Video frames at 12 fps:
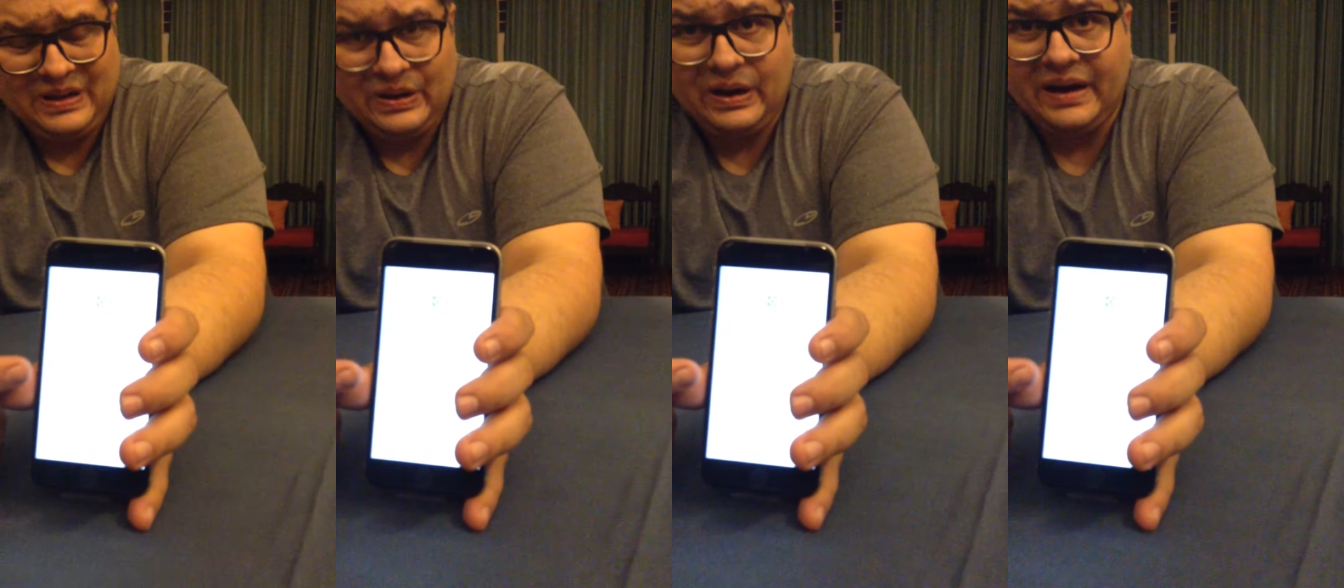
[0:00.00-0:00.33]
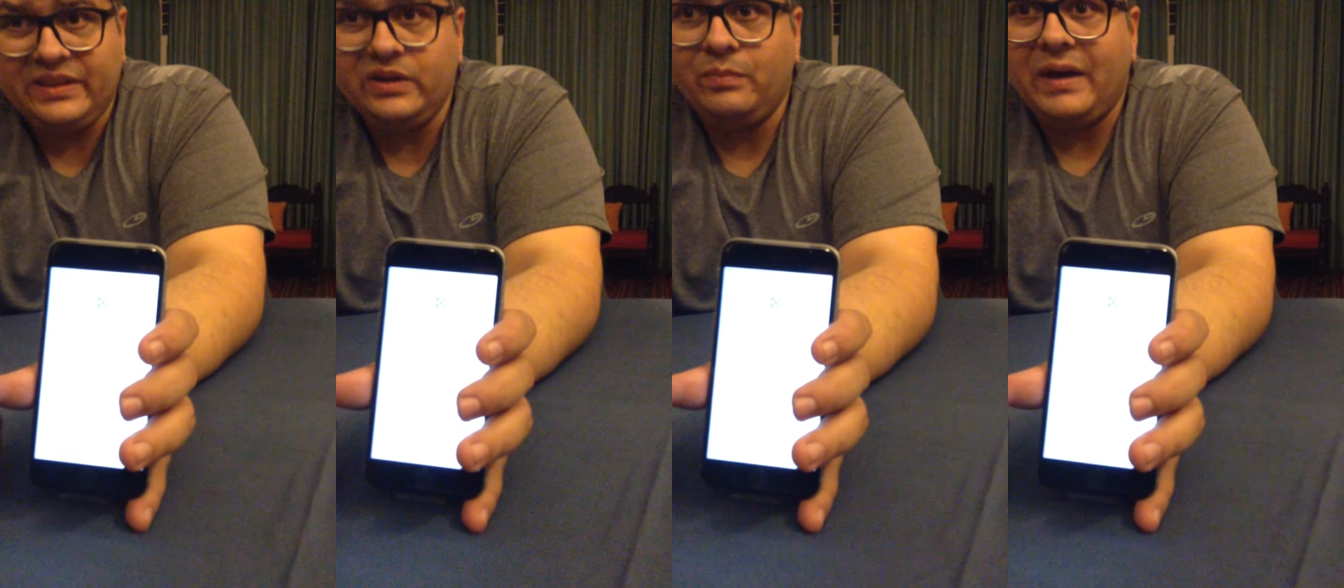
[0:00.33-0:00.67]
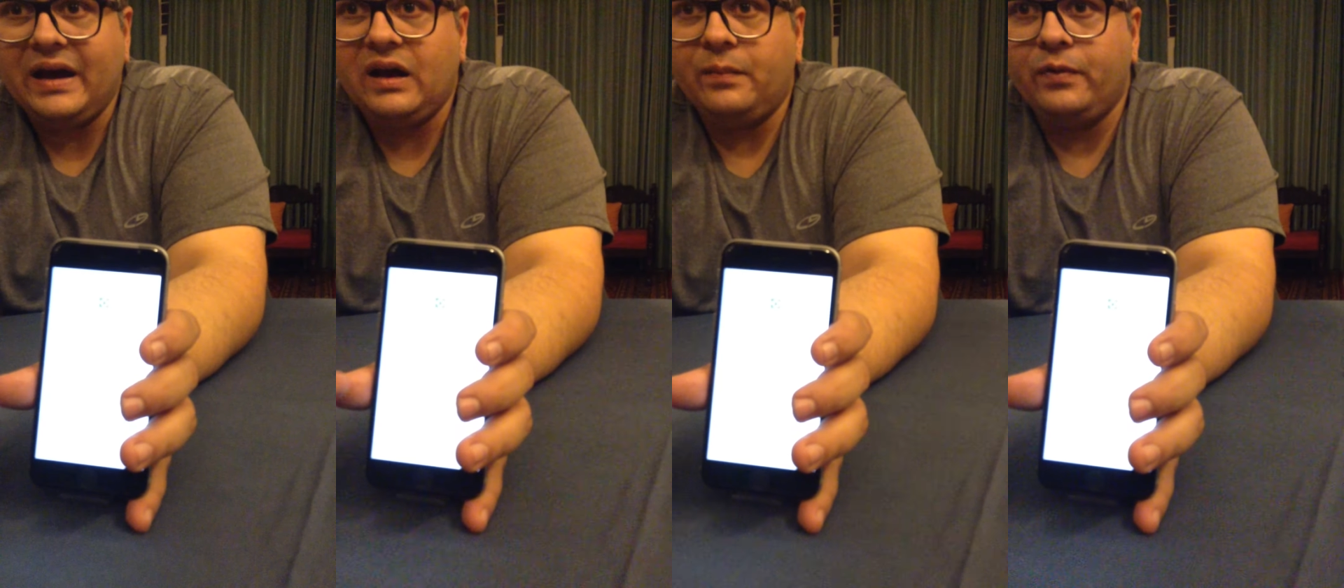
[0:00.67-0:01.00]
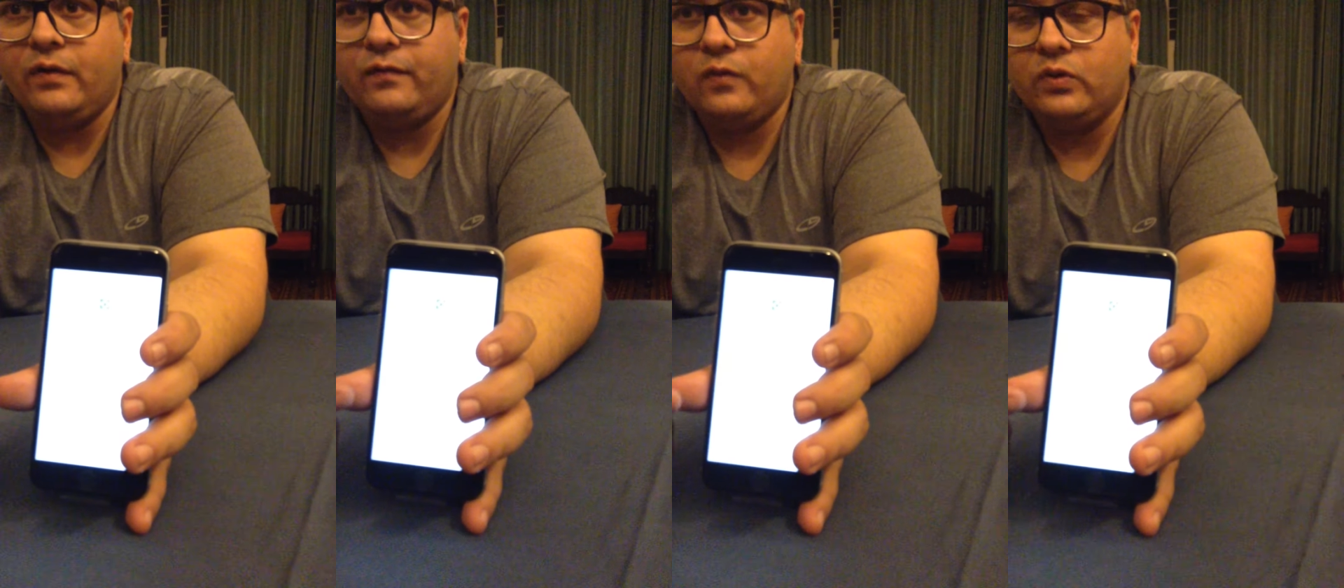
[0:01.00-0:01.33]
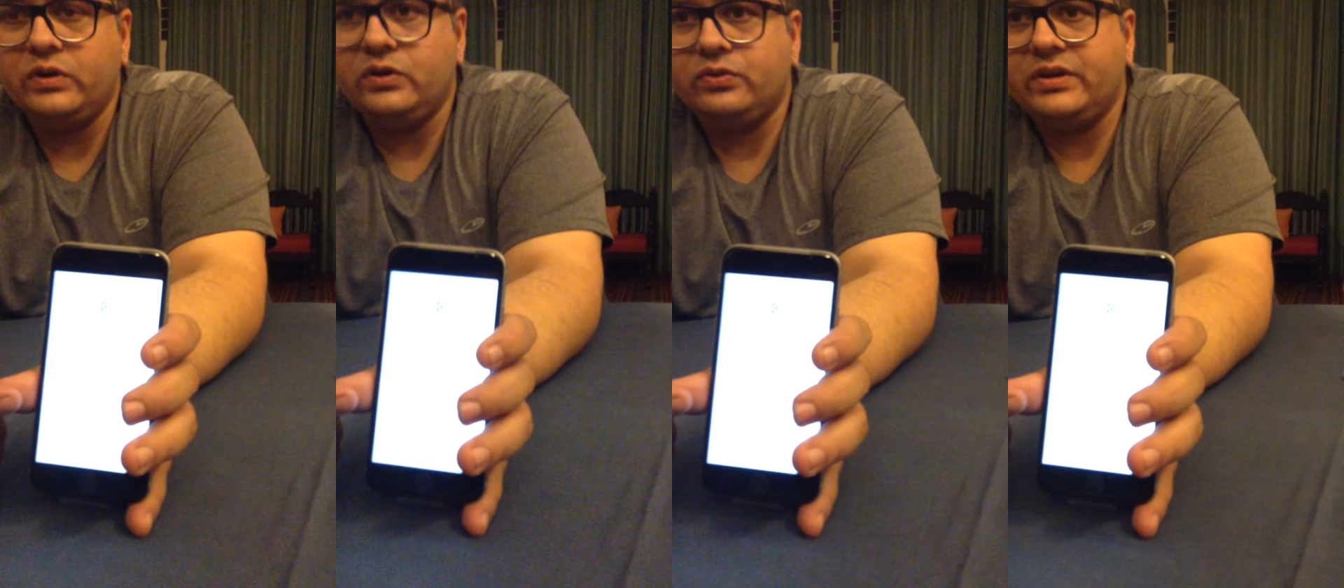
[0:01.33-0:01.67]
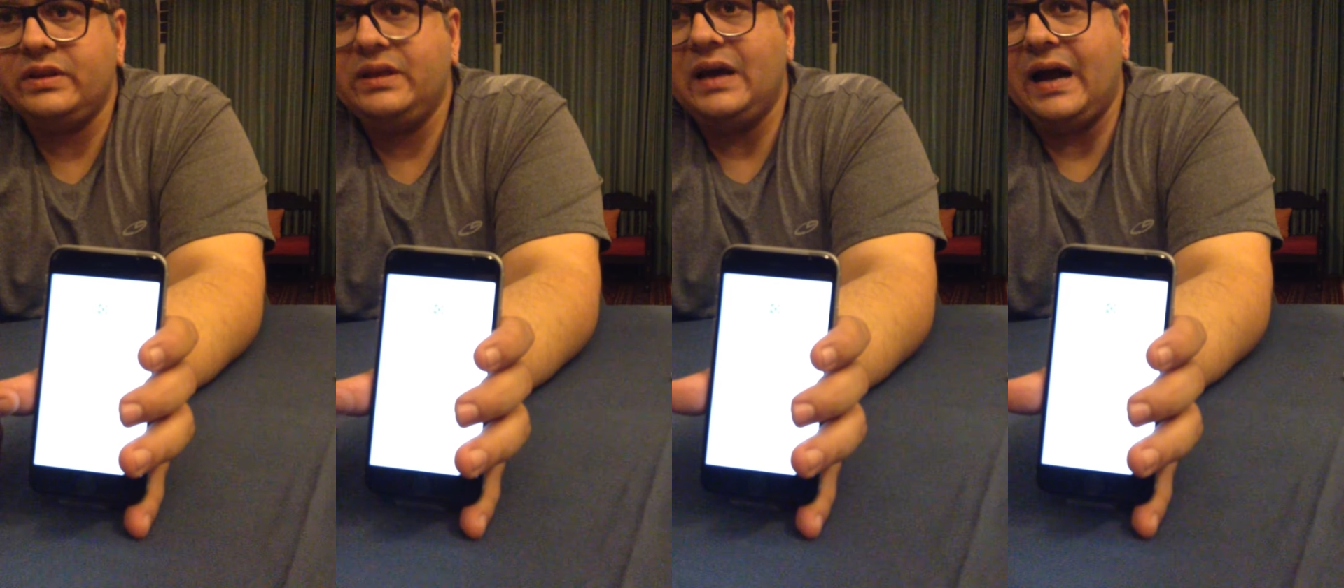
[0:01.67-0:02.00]
either back up your phone
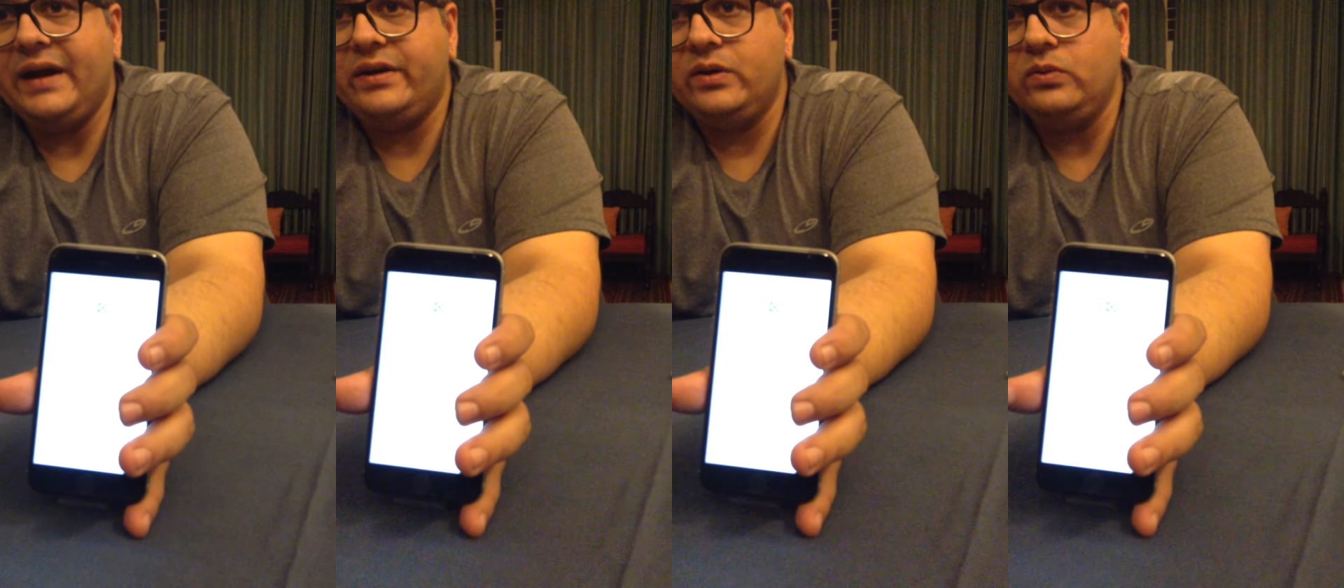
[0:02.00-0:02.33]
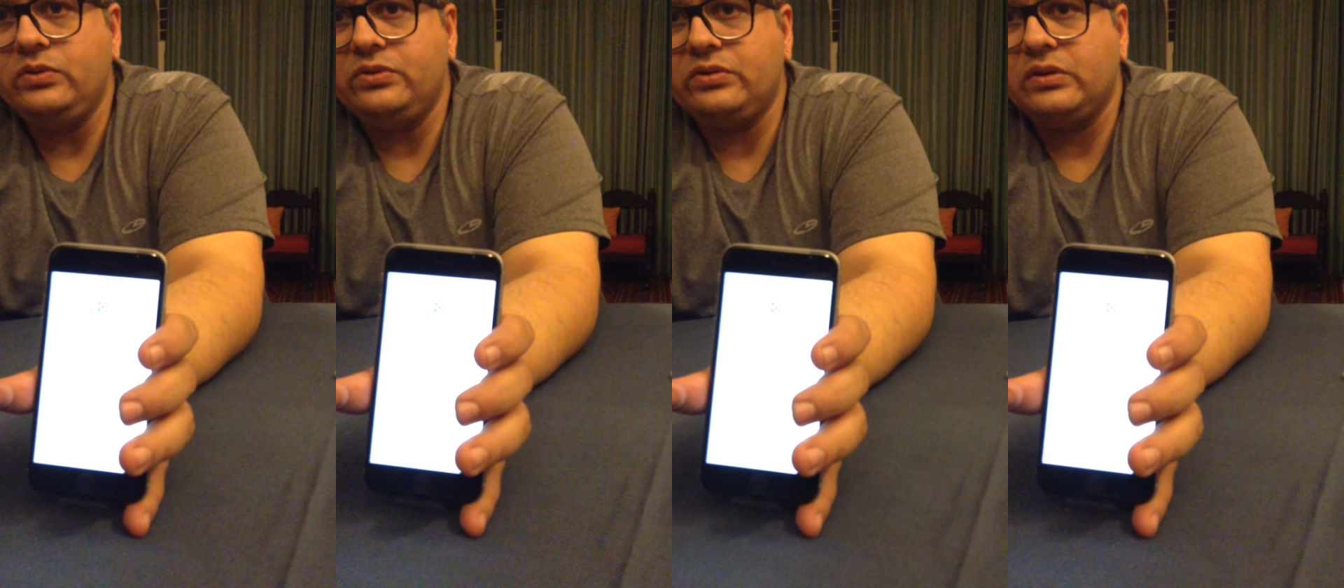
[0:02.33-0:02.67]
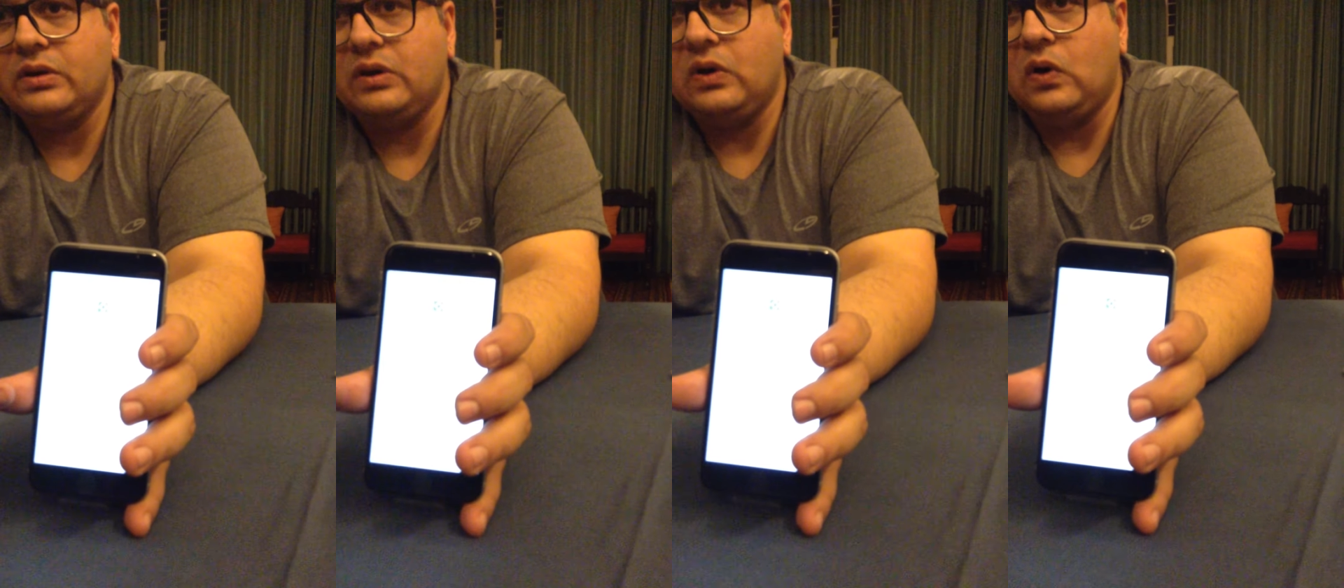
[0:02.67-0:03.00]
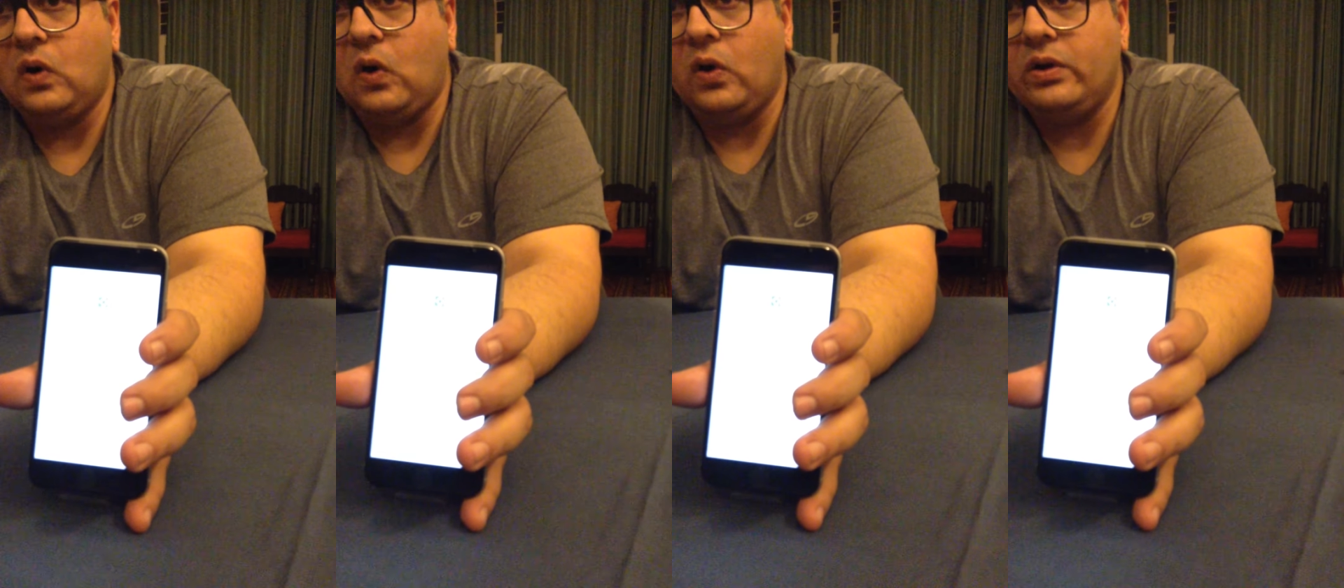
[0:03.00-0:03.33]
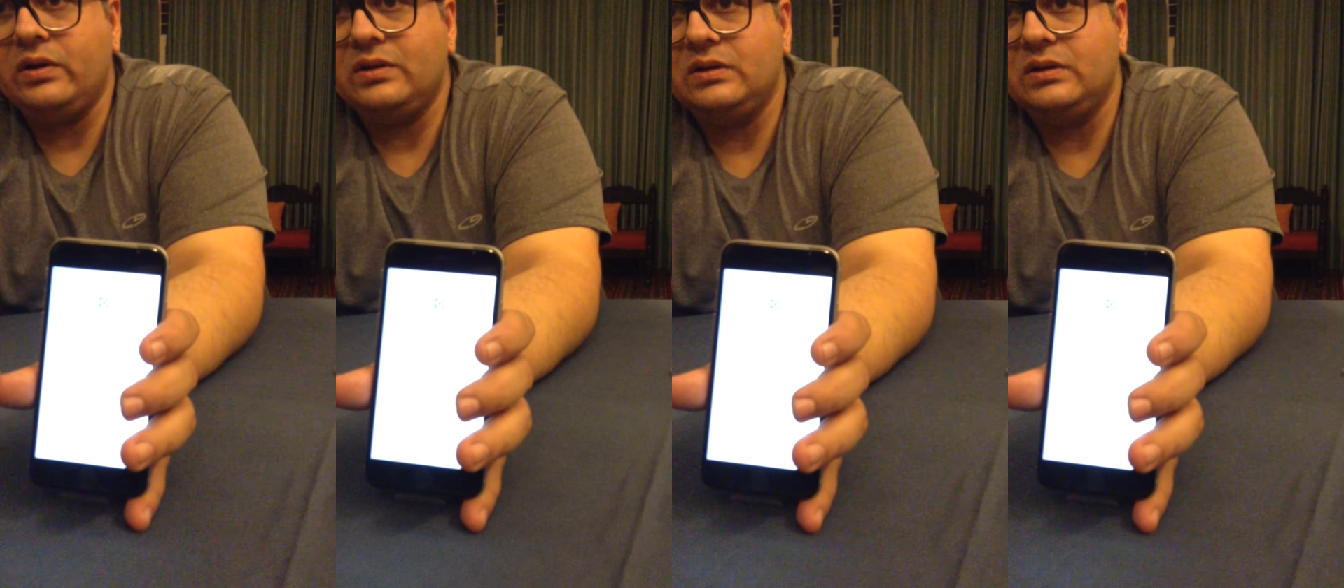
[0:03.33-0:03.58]
using the iTunes or